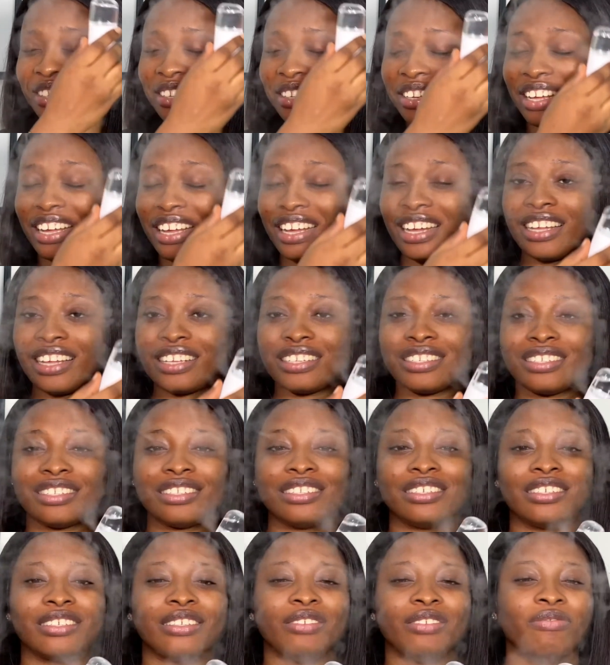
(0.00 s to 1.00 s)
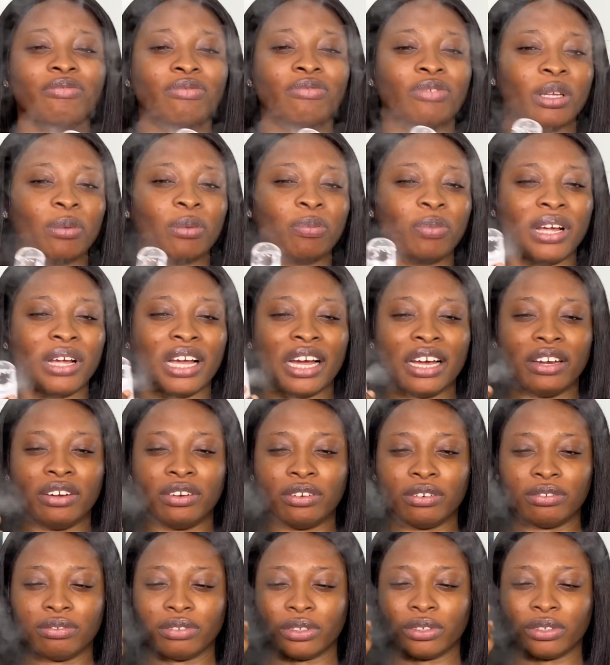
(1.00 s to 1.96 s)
It has this vape kind of